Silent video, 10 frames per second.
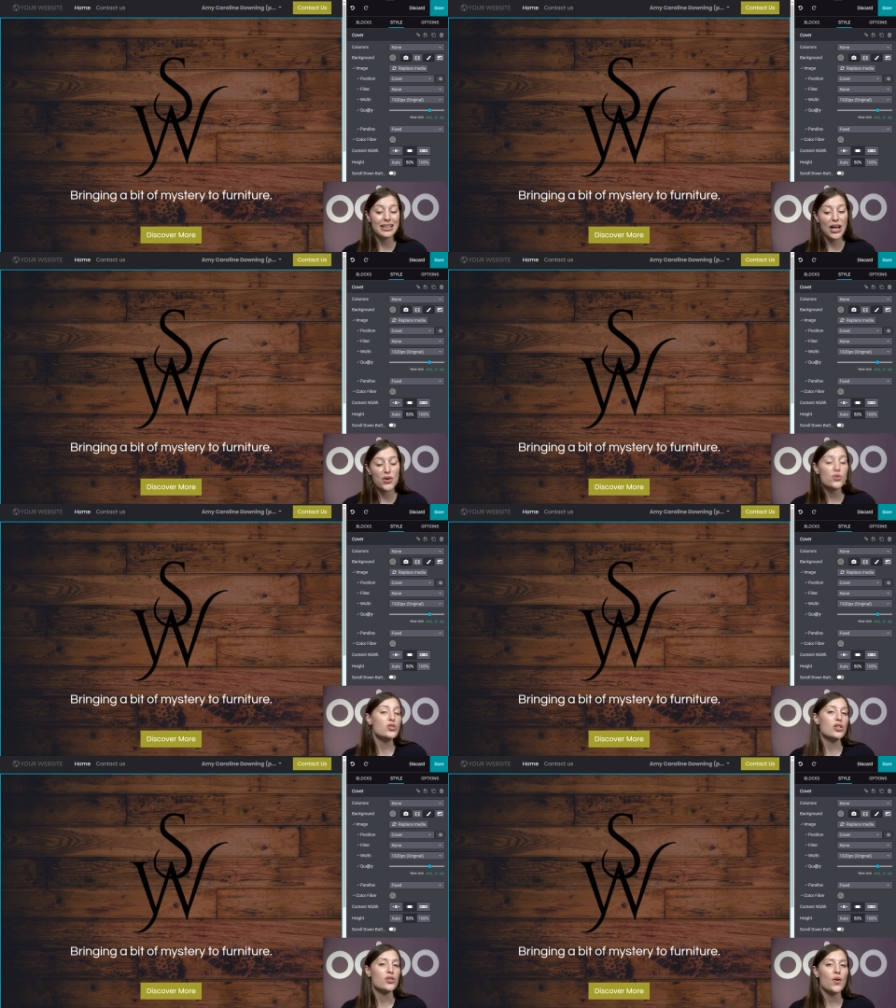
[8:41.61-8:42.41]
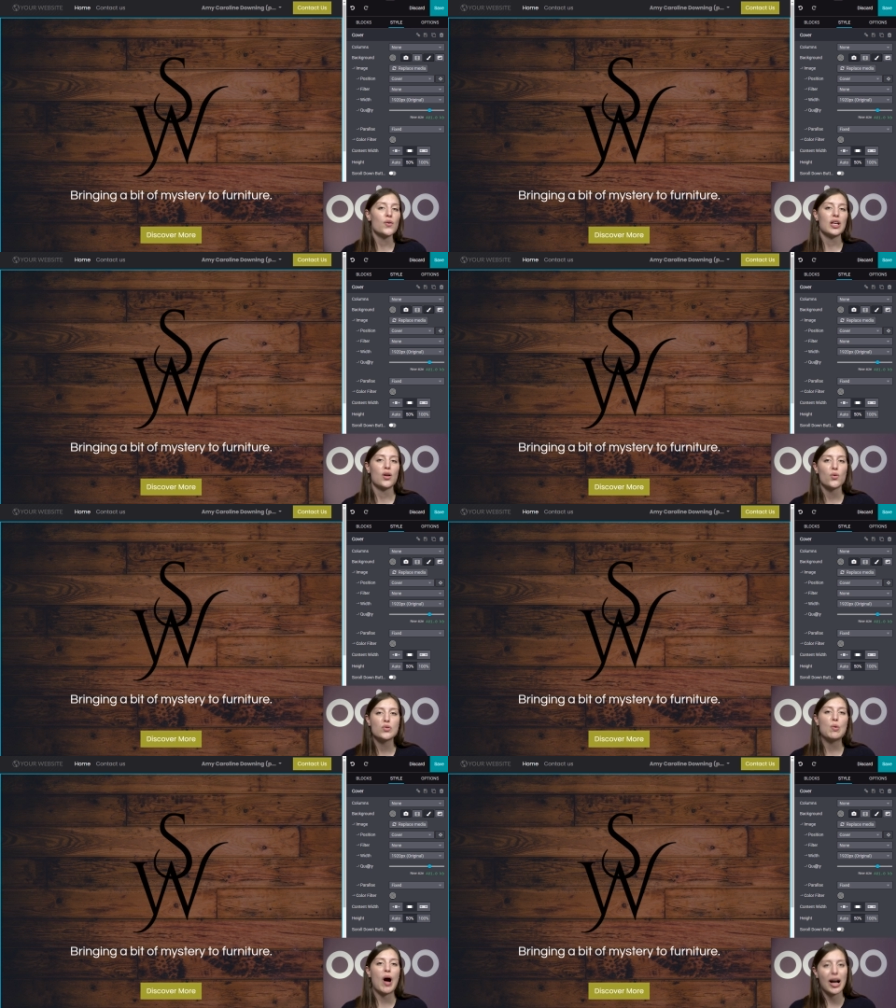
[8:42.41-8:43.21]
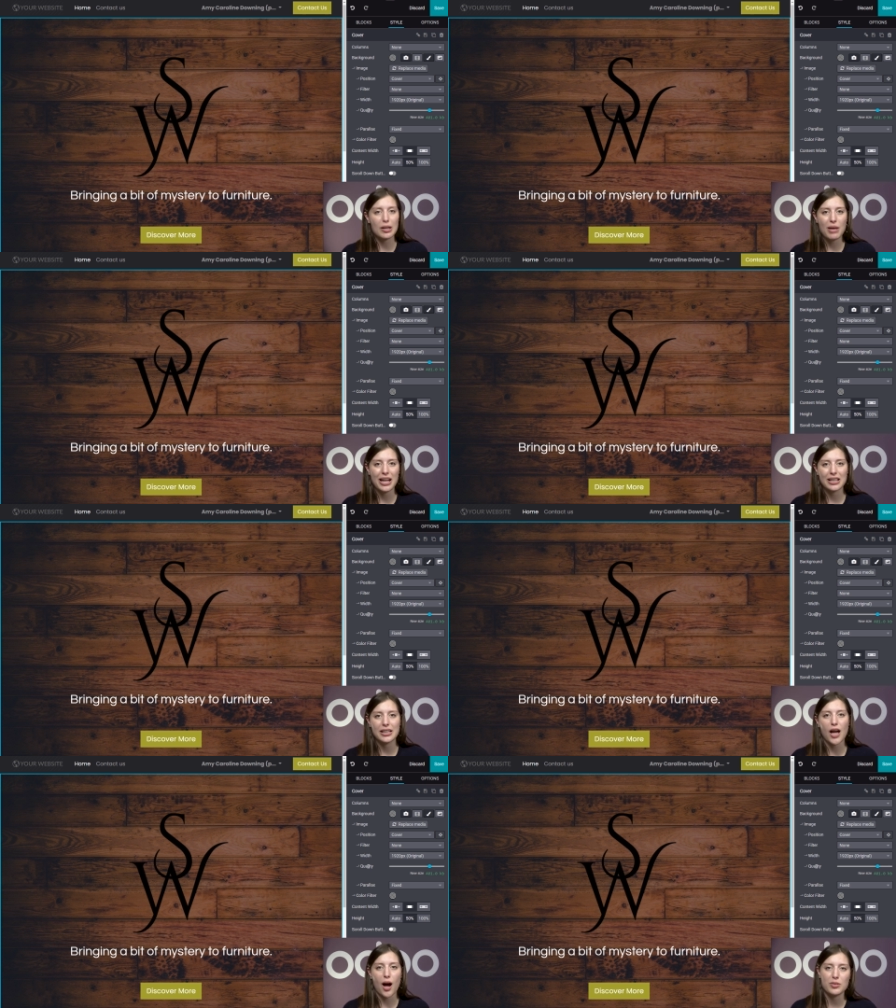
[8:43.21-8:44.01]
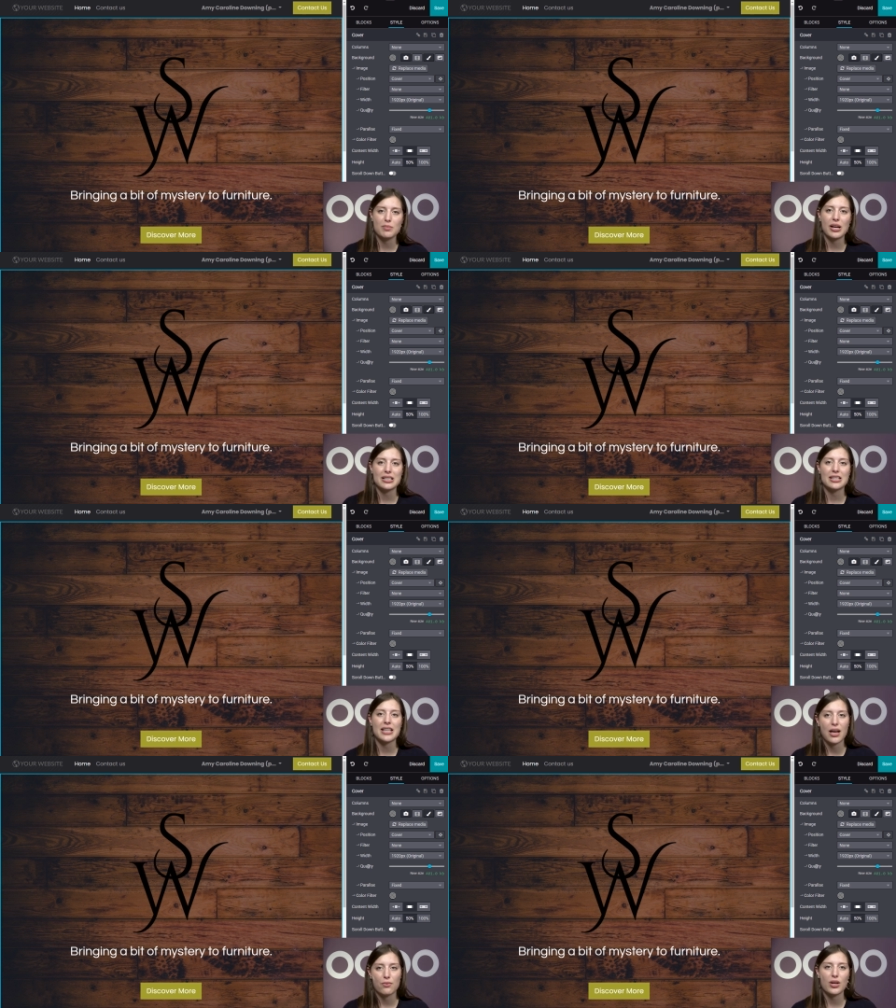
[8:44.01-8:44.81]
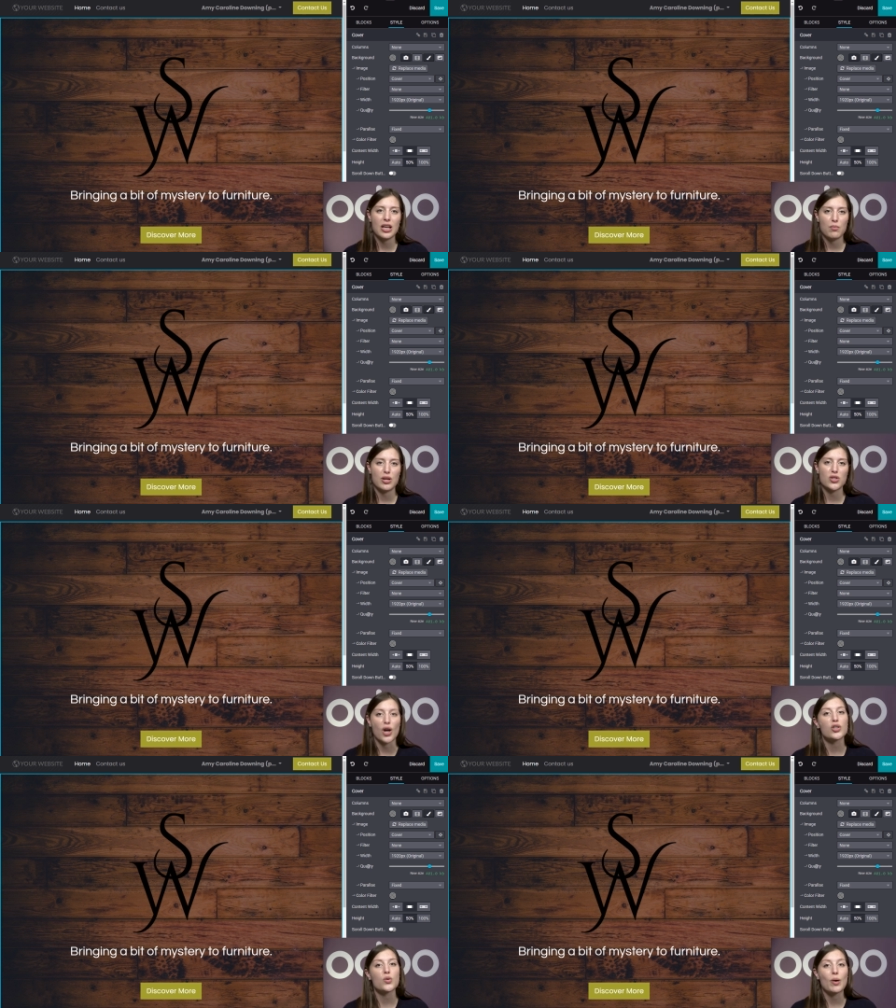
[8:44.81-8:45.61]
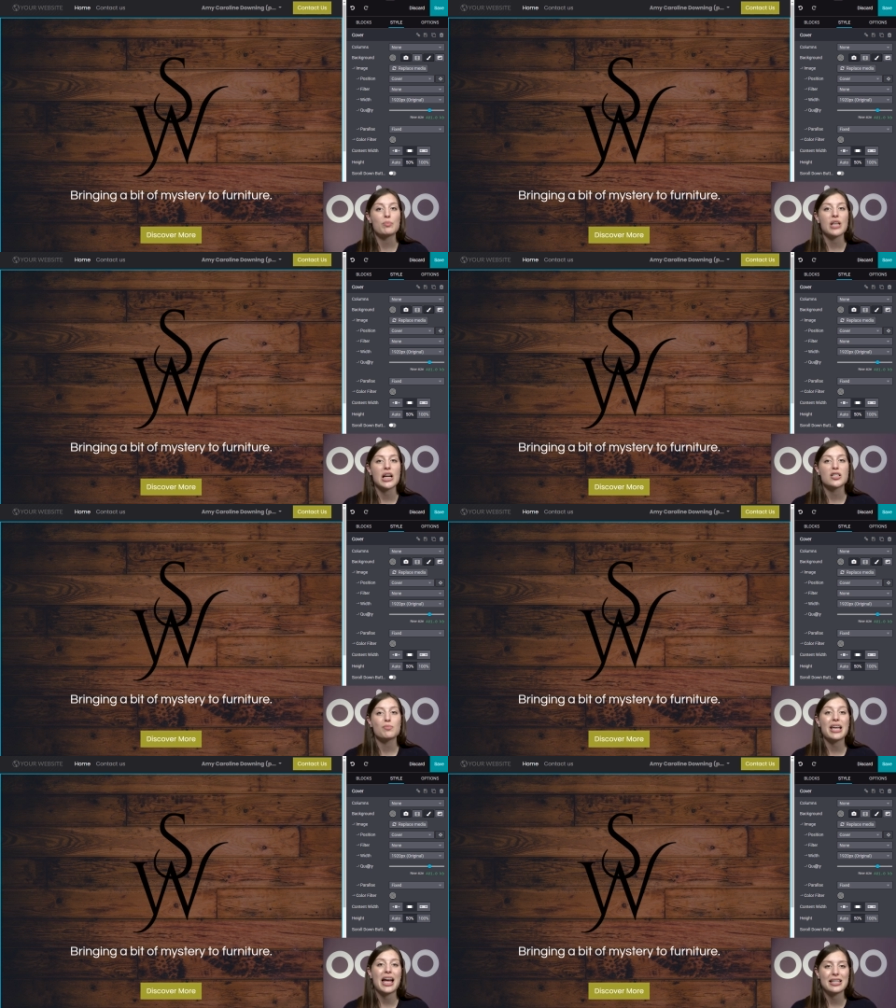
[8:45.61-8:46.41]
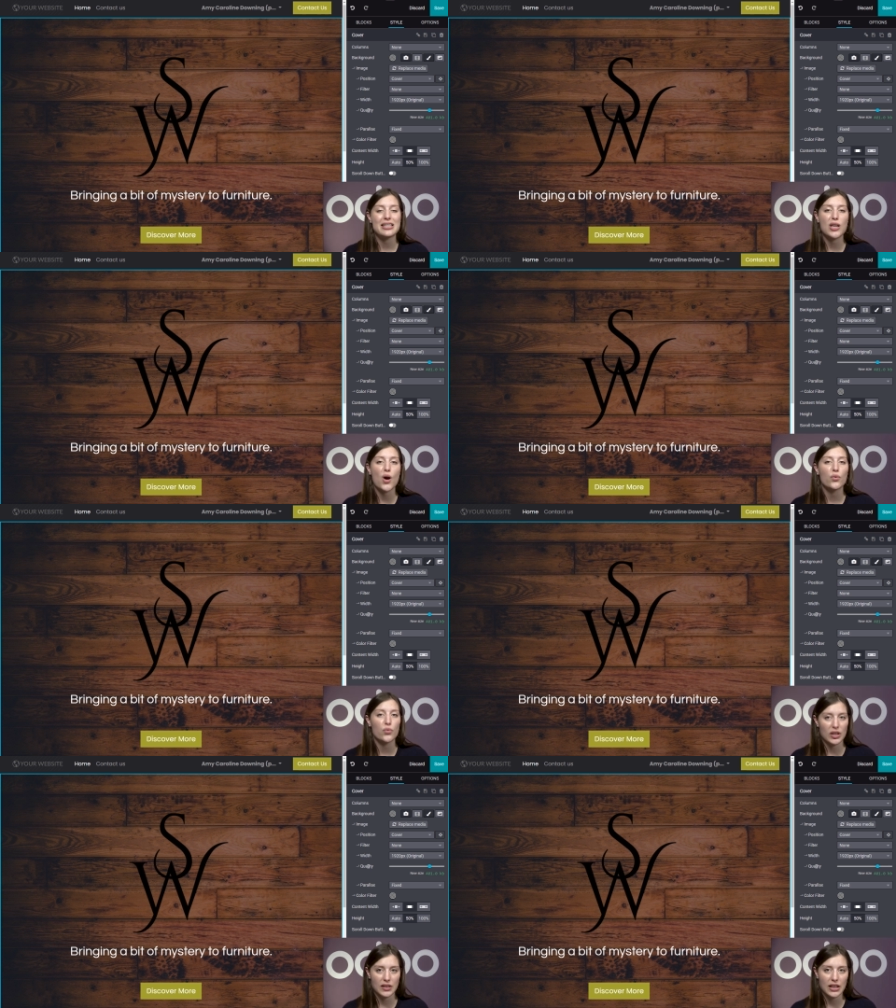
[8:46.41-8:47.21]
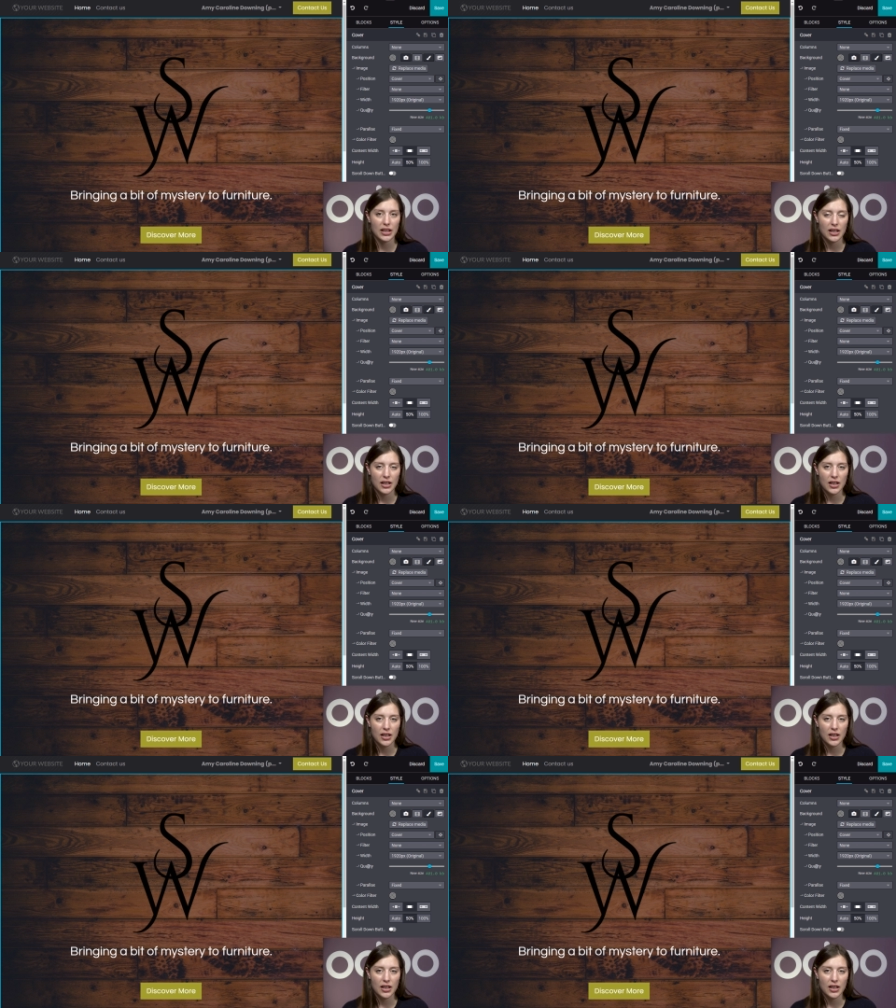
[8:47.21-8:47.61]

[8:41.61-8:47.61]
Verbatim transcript: Now you should know that Odoo automatically optimizes every image on your website to be SEO friendly.